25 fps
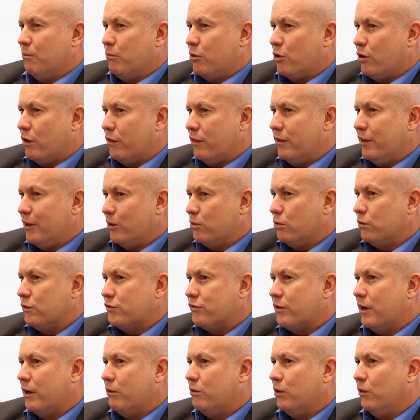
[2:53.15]
But I think
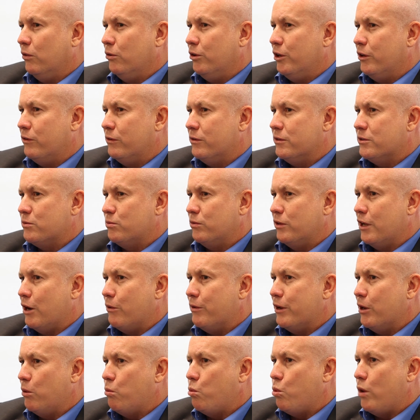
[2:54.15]
also a leader is
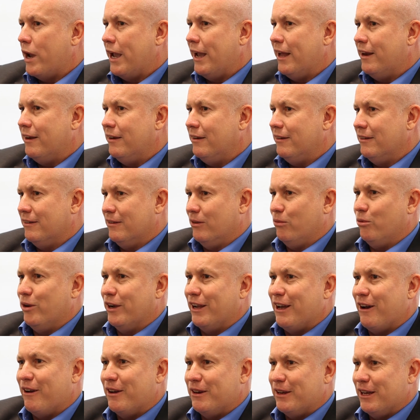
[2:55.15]
knowing when
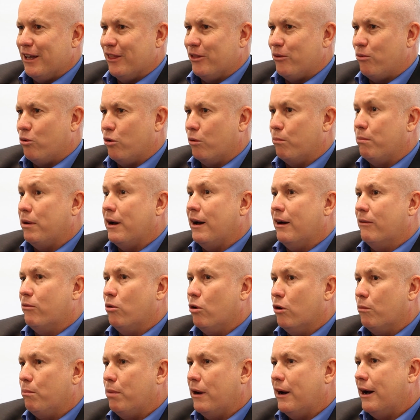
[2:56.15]
we're going down the wrong
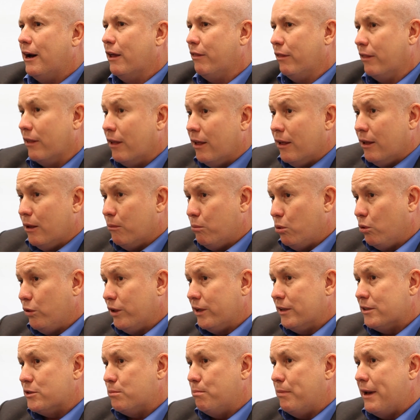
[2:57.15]
path,
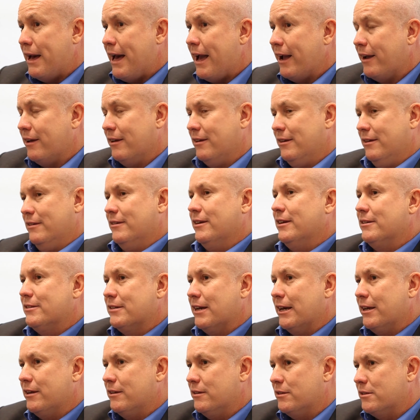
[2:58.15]
pulling us back and
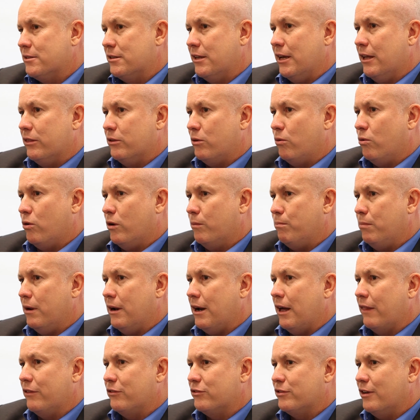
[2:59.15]
taking us down the right path.